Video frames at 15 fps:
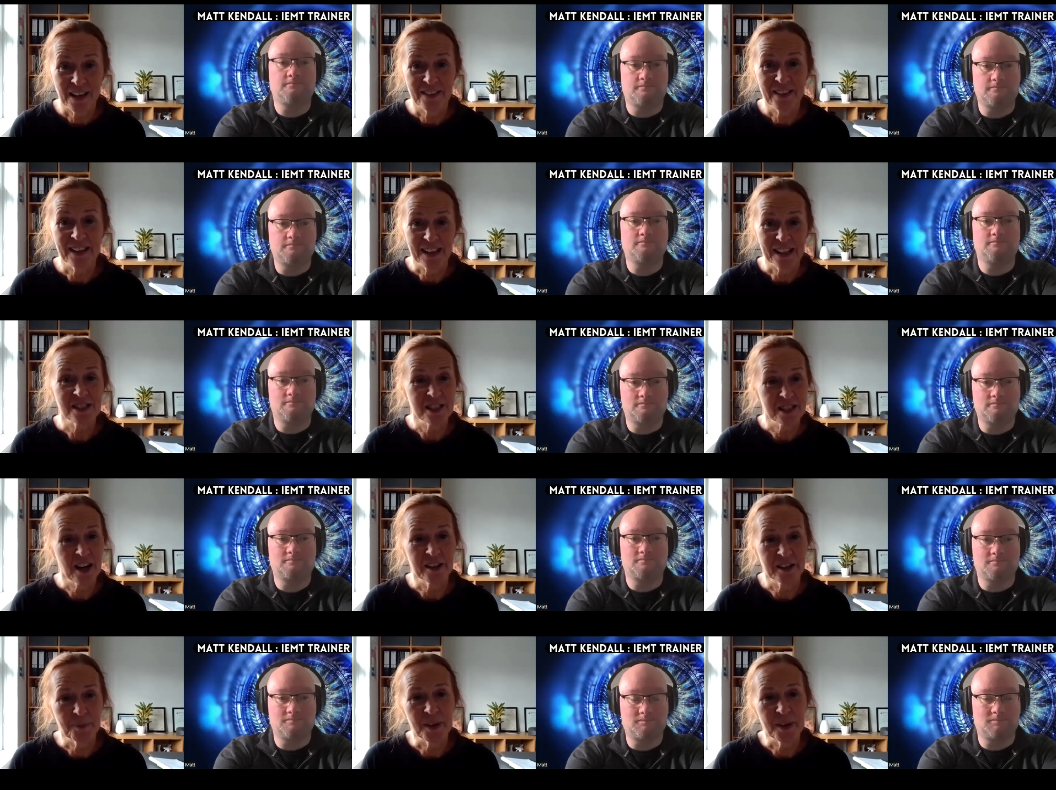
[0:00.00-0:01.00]
Speaker 1: I think that's the
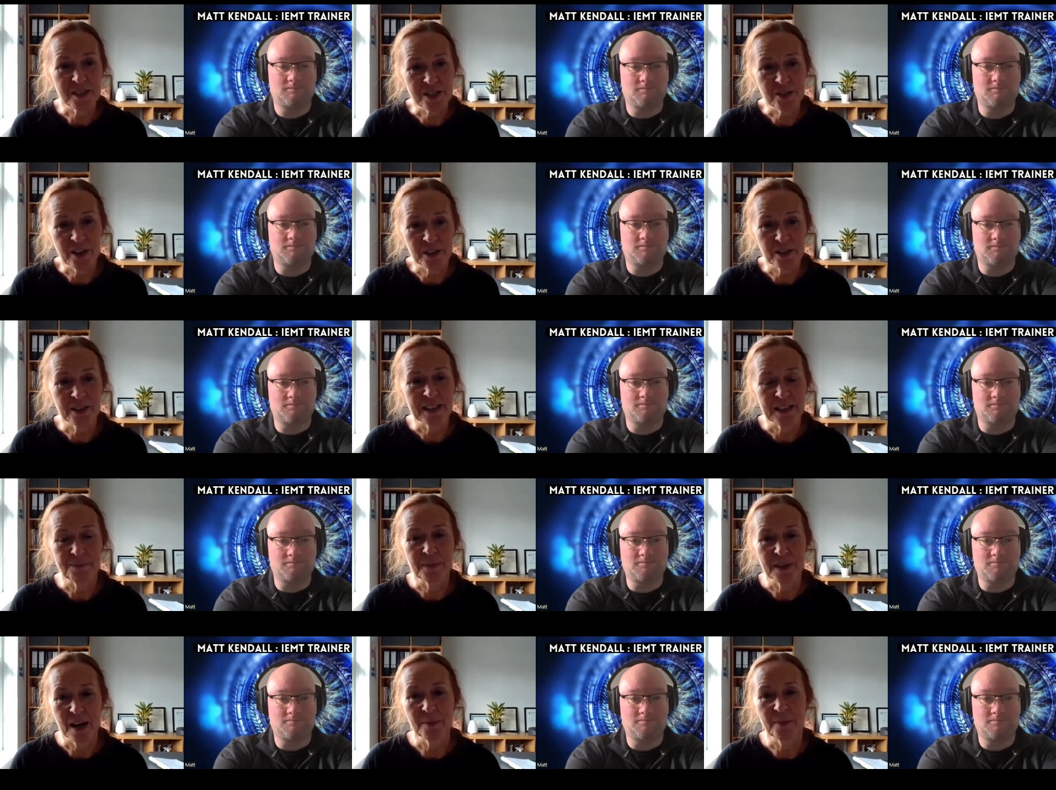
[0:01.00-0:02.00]
kind of person I,
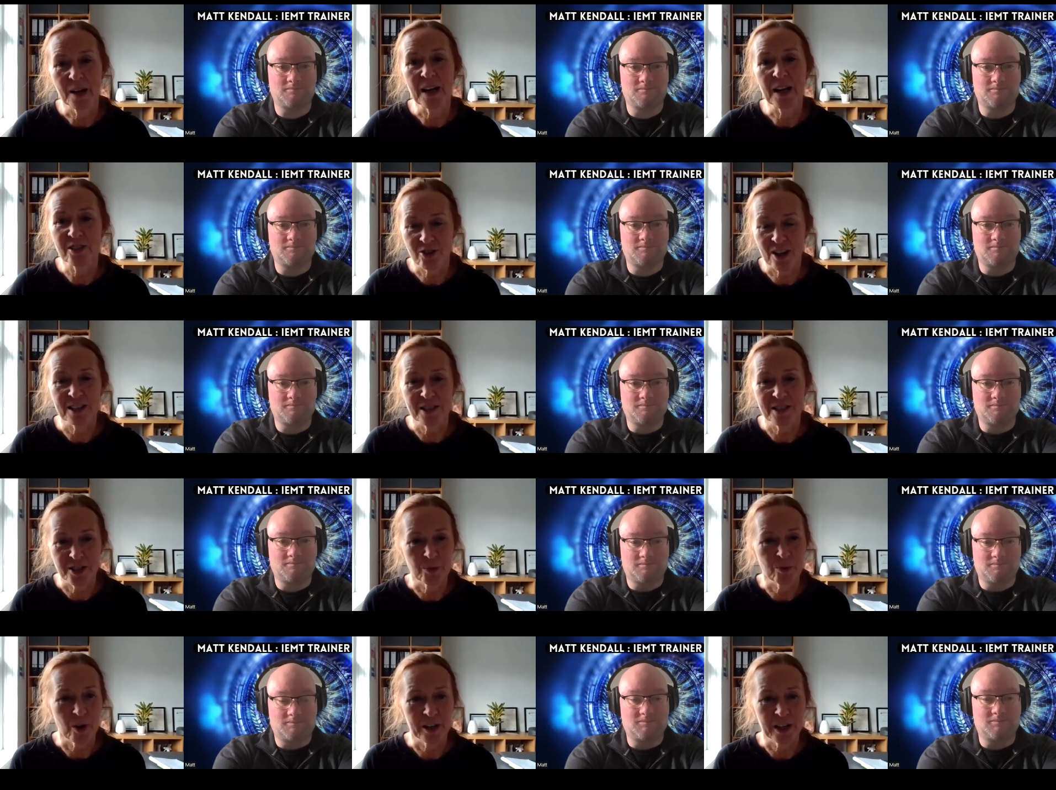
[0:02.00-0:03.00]
I'm attracted
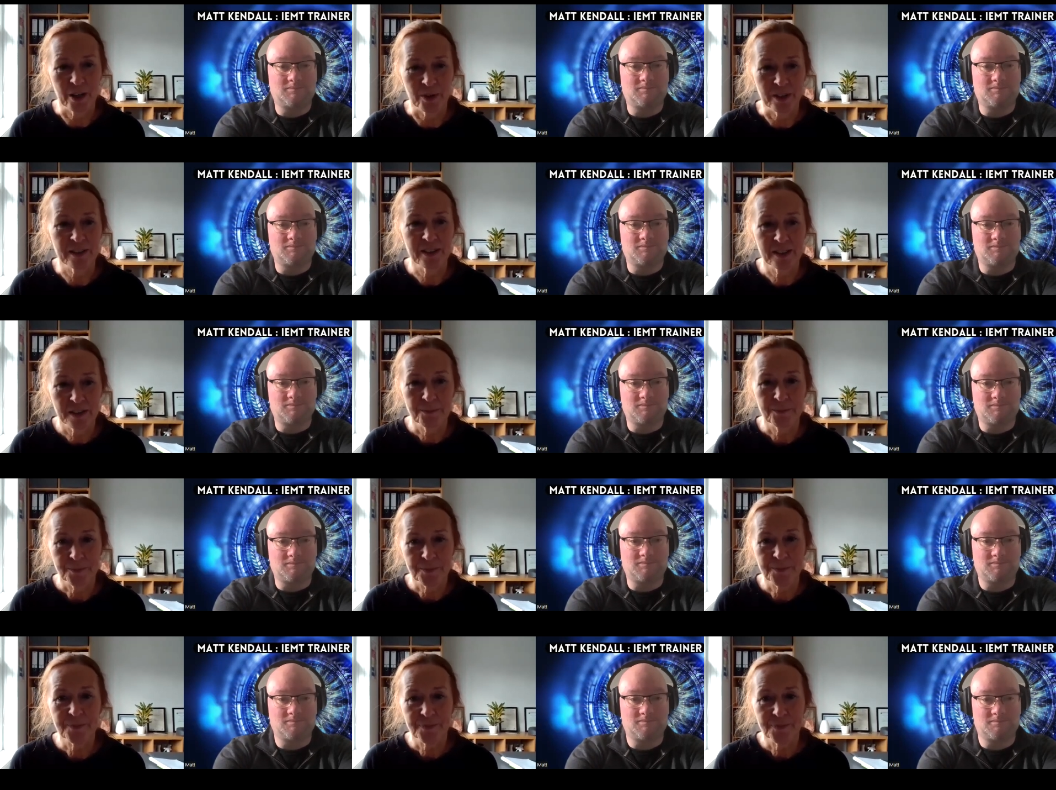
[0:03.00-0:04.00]
to working with.
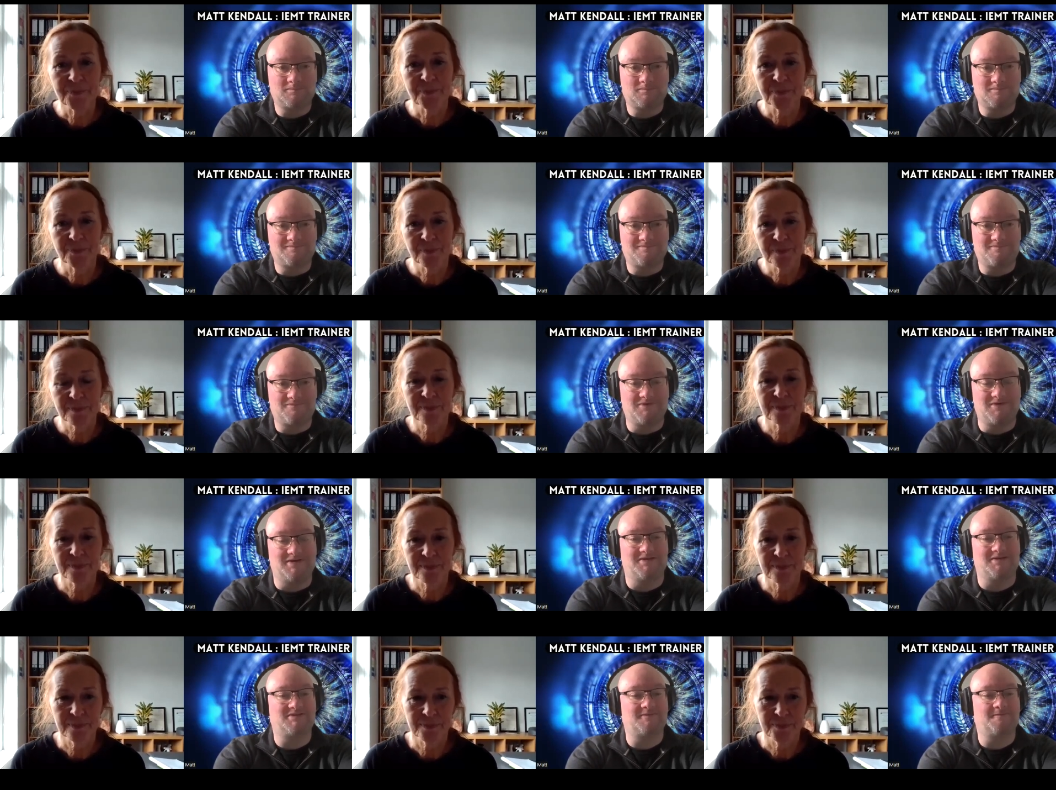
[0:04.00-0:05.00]

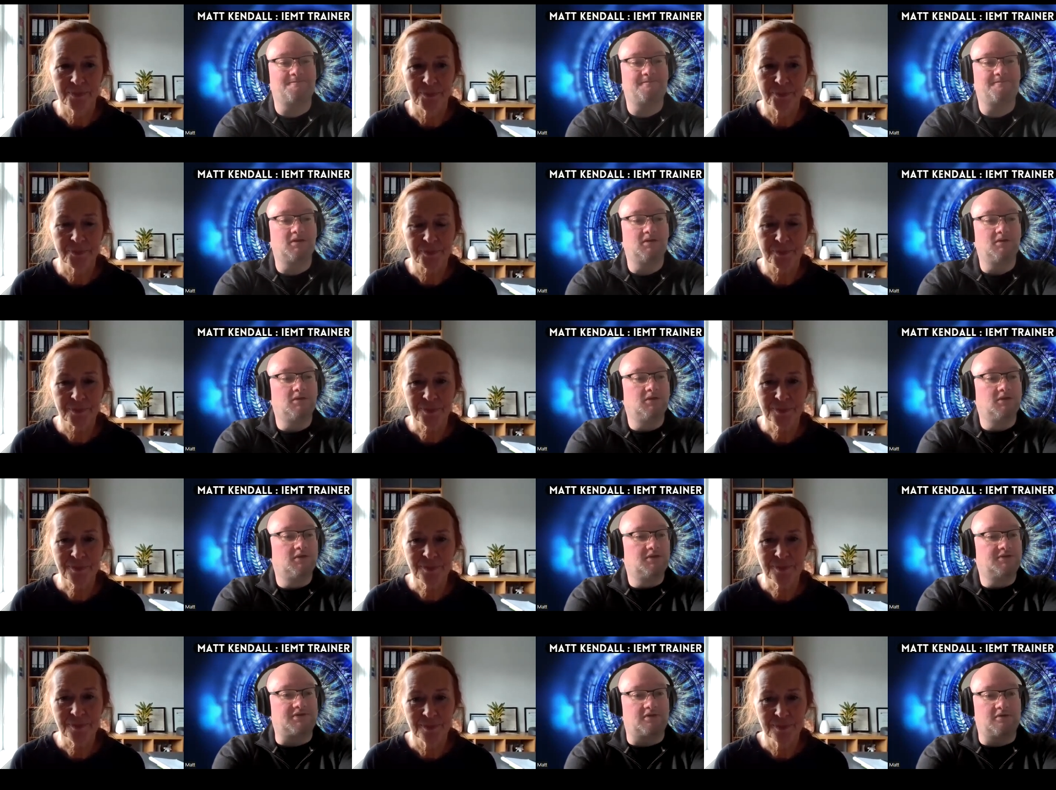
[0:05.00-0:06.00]
Speaker 2: Brilliant.
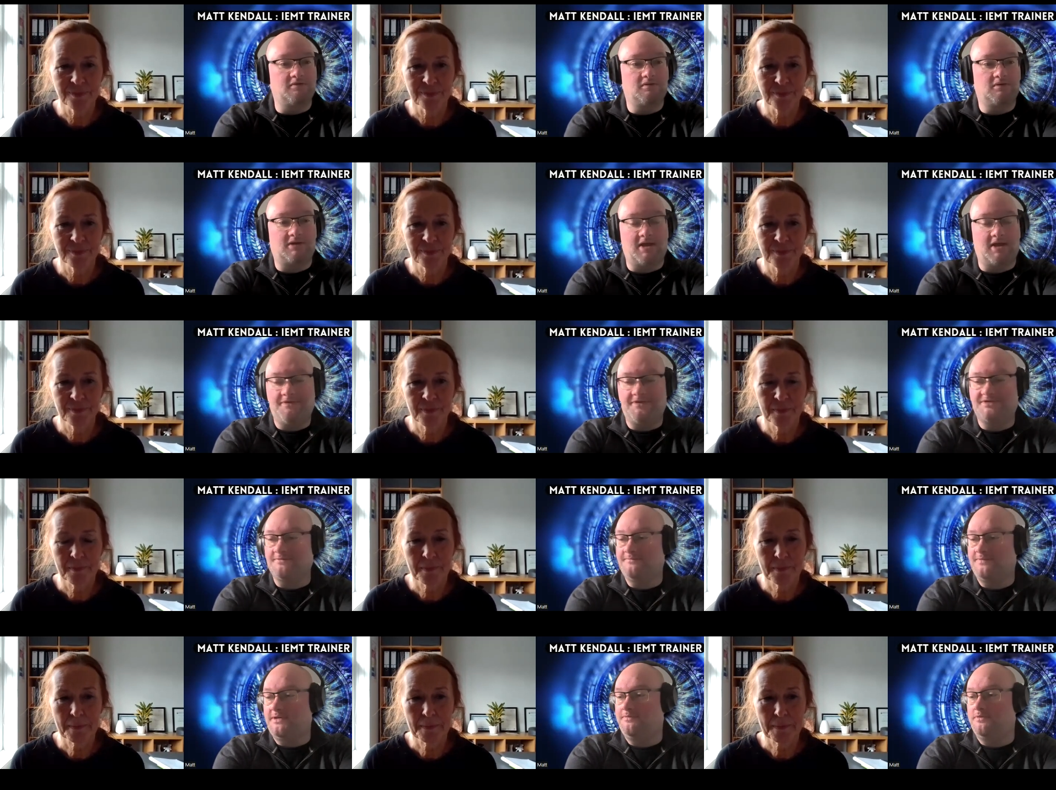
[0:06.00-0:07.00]
So, Clare, there's
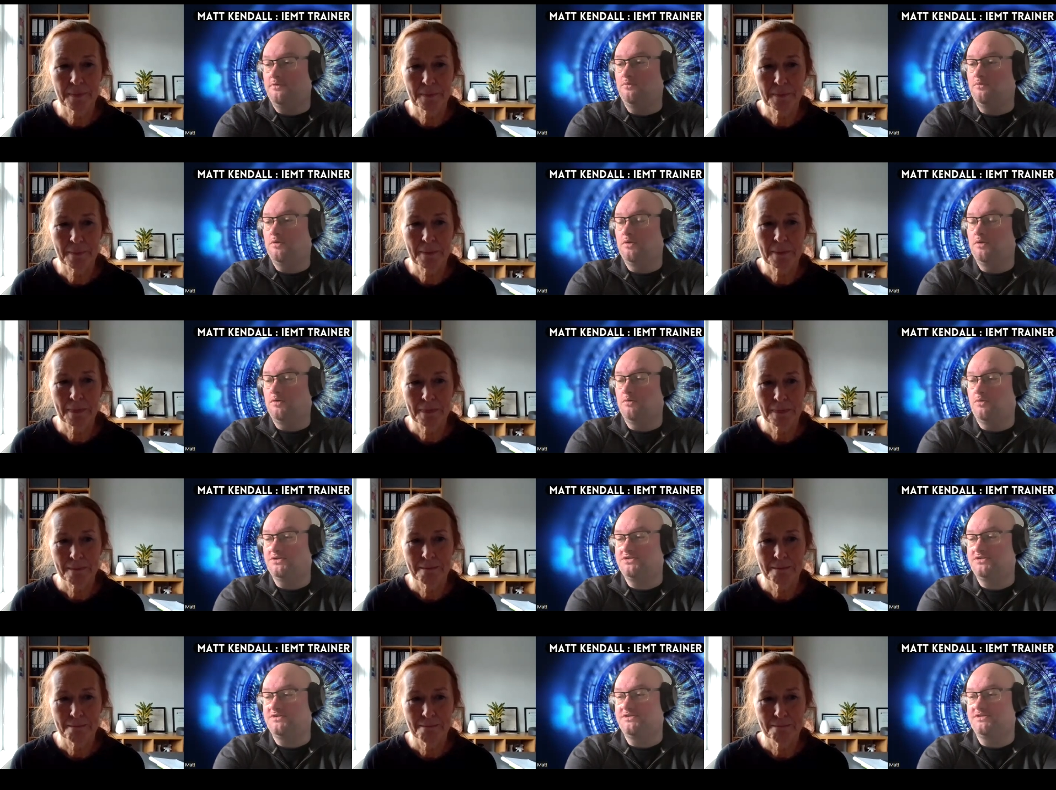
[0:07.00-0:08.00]
some people who are
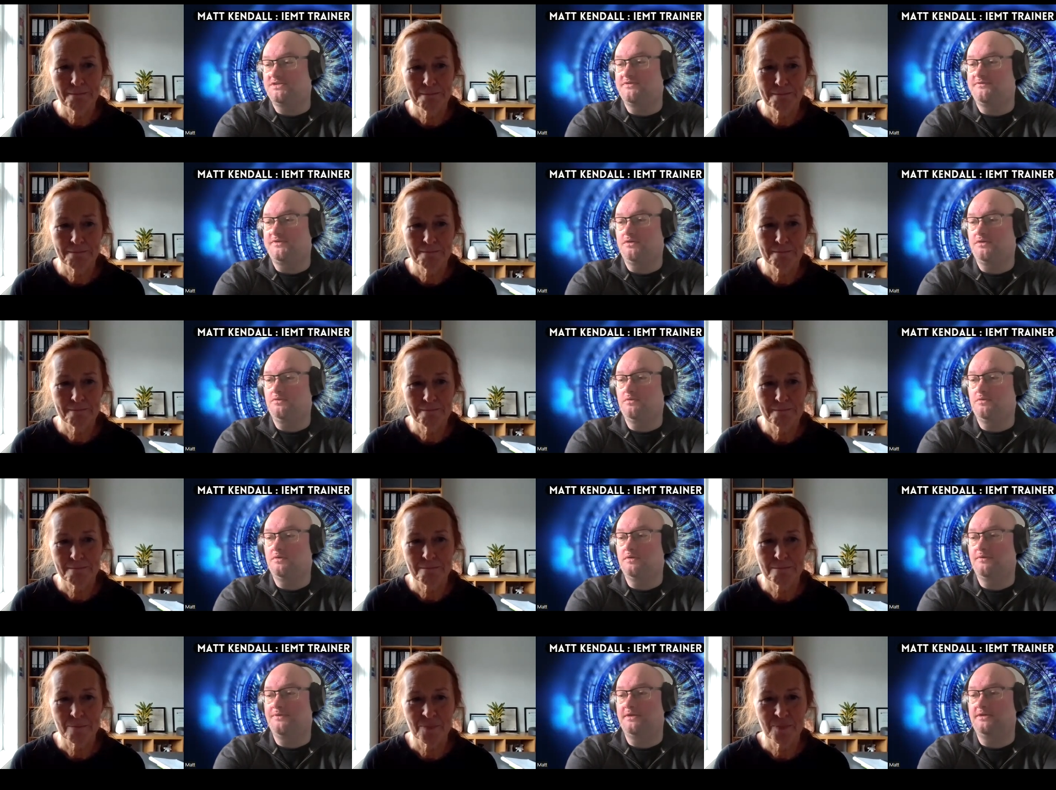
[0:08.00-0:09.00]
watching this interview
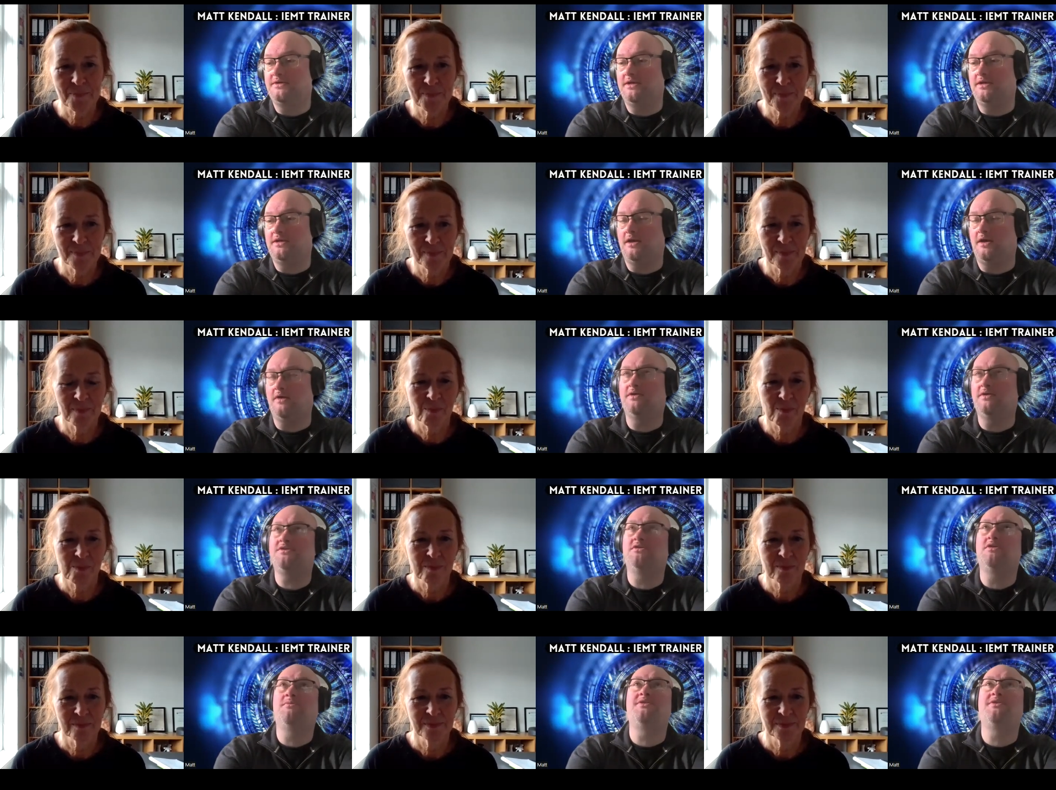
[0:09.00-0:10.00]
thinking, oh, I
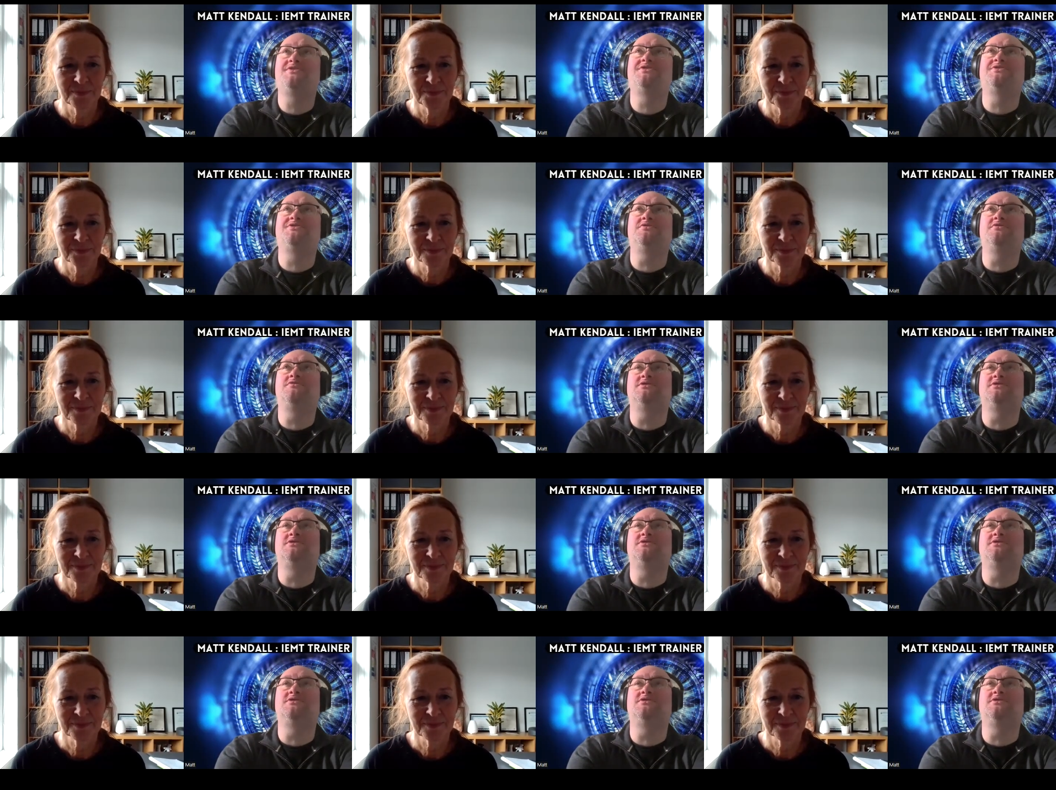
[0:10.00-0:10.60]
don't know whether to do